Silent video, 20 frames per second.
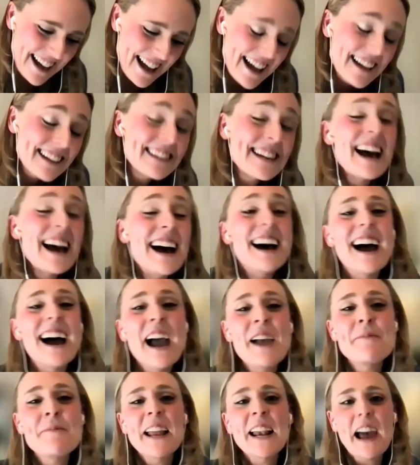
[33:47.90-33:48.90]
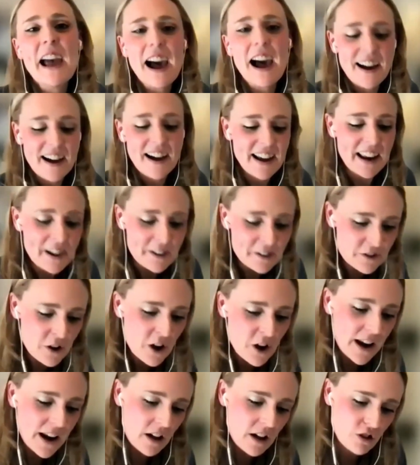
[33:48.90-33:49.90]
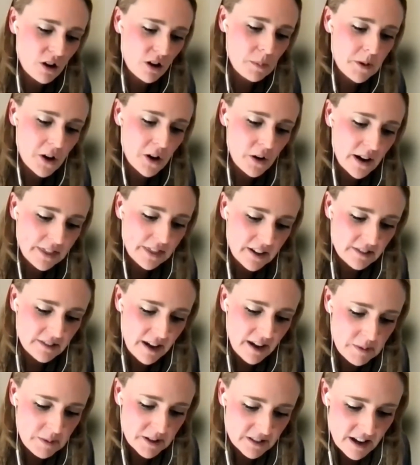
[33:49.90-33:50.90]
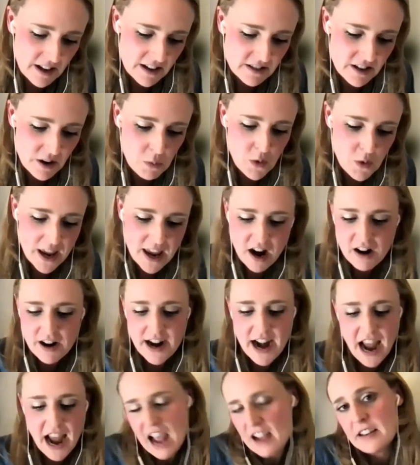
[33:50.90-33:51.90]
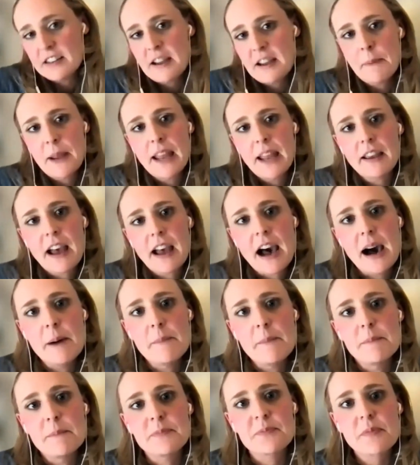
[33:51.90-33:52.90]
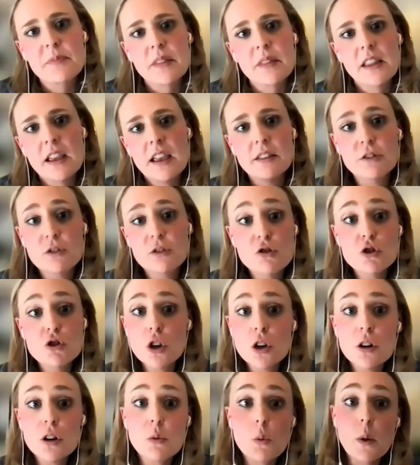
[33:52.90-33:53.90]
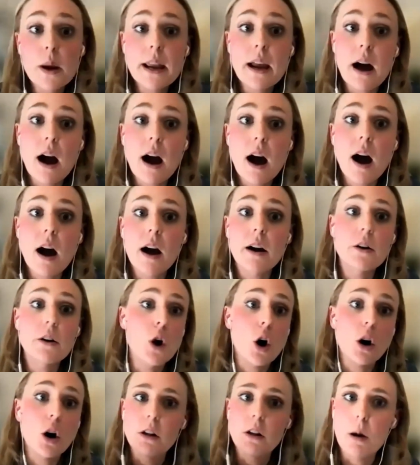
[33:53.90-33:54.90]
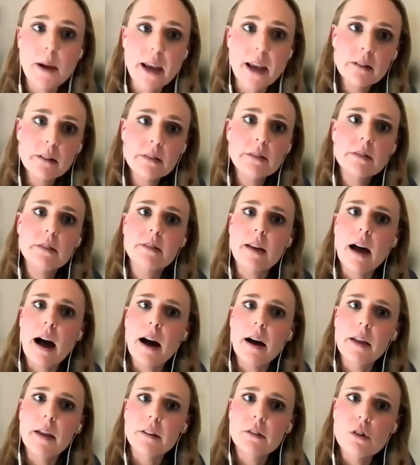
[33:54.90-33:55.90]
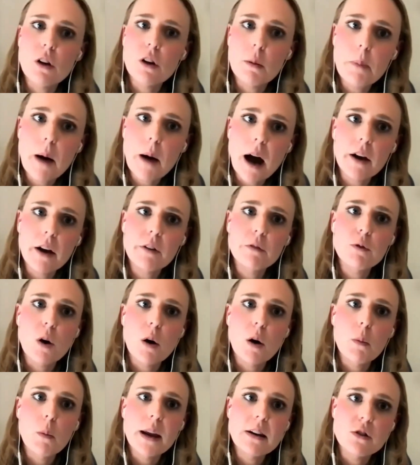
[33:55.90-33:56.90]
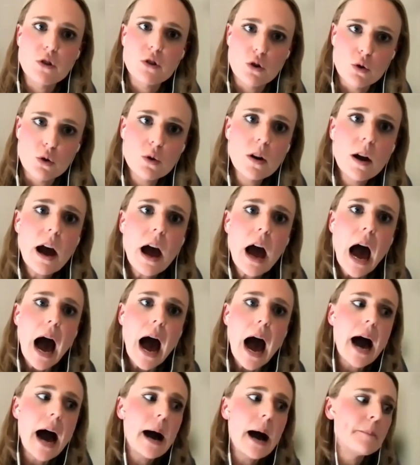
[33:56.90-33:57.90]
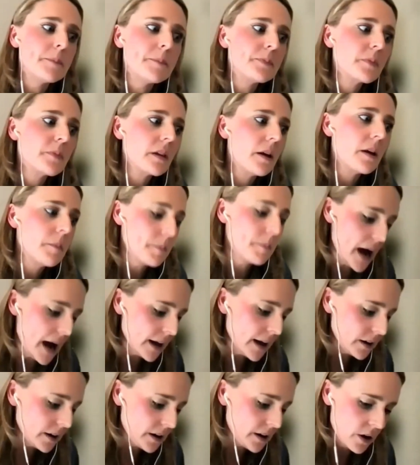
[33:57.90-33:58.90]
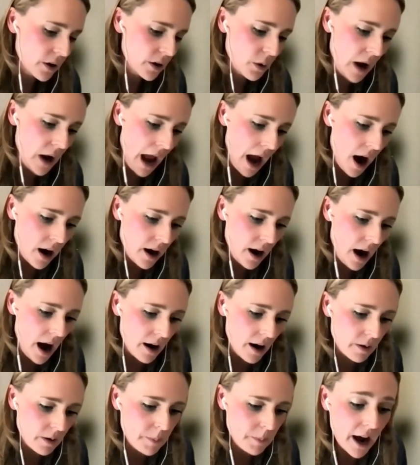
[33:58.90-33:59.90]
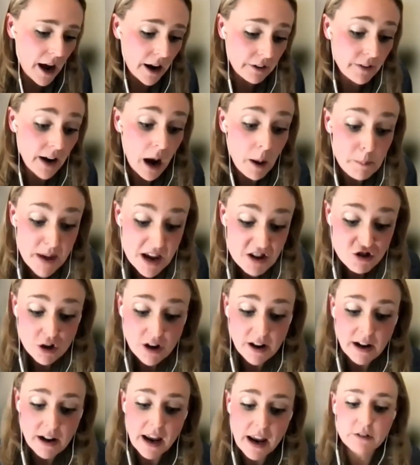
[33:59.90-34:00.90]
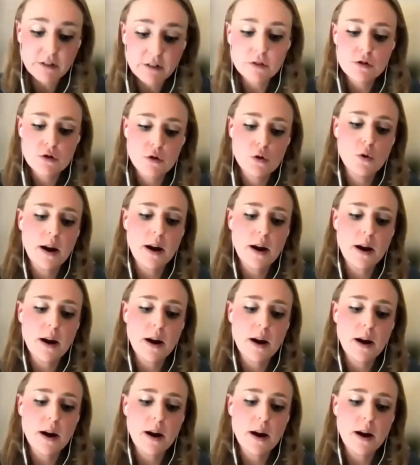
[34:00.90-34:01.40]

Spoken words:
Yeah, I mean, it is not our job. At the Sabin Center, we are an academic institute. We are not lobbyists. That's not part of what we do. But our part of our mission is to